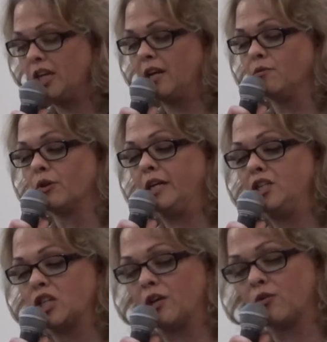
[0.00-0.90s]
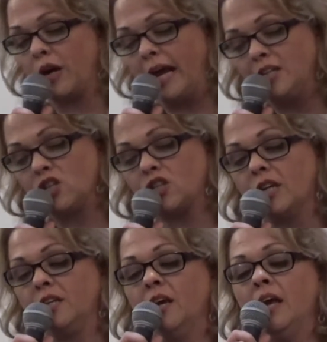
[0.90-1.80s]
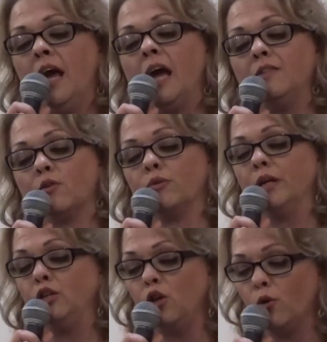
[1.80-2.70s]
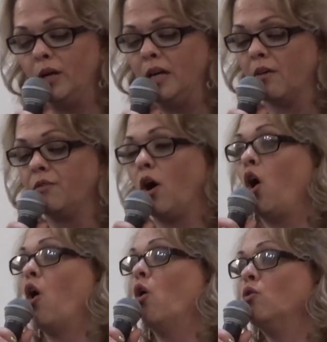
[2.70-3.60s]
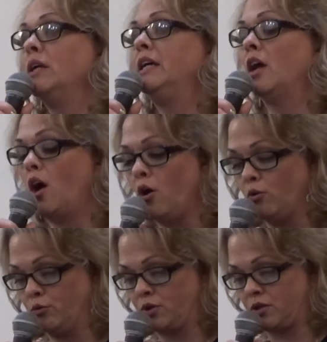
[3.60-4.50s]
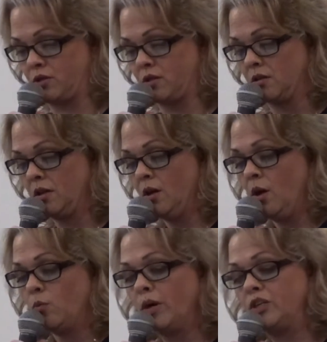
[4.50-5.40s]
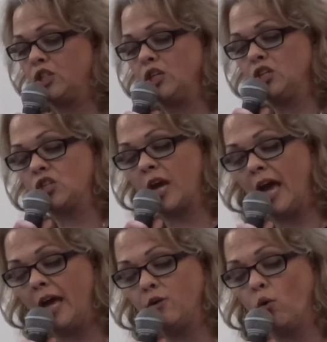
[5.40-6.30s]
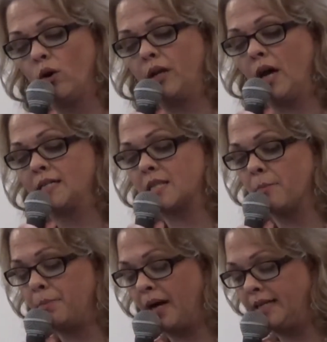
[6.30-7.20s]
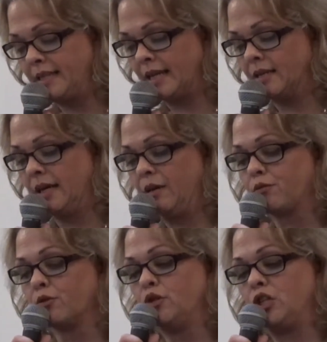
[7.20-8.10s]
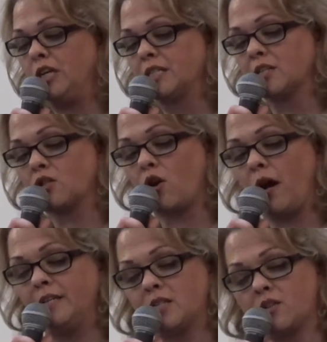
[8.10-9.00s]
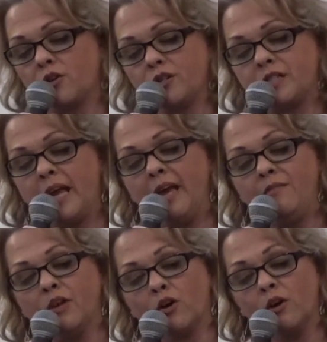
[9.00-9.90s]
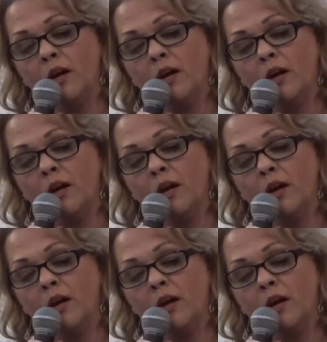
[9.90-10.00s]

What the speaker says: and regeneration and the renewing of the Holy Ghost, which he shed on us abundantly through Jesus Christ our Savior,